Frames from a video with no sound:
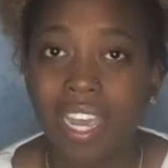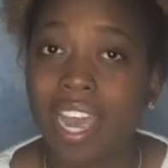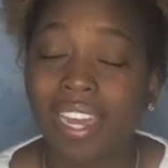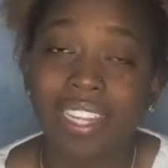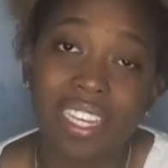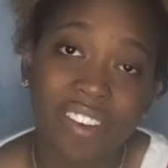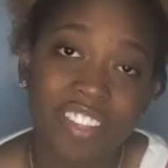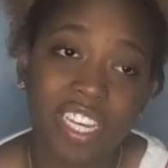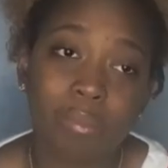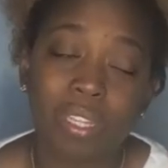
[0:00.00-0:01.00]
I can't think
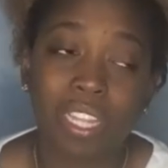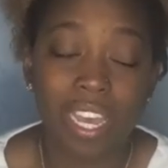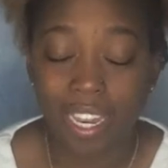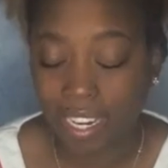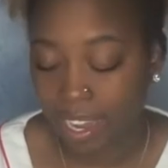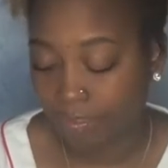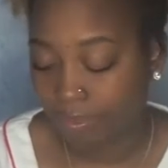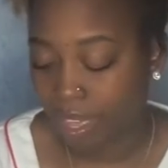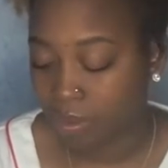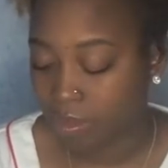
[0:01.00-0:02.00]
everything, but they had, yeah,
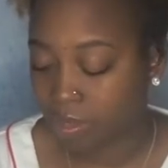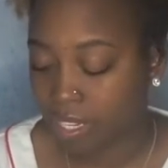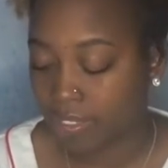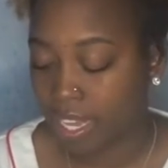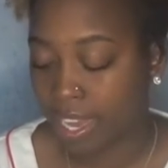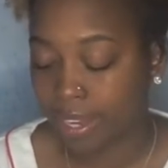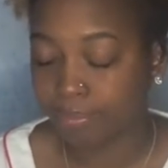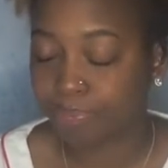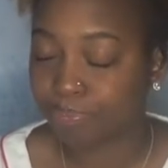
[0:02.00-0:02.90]
that was some stuff they had.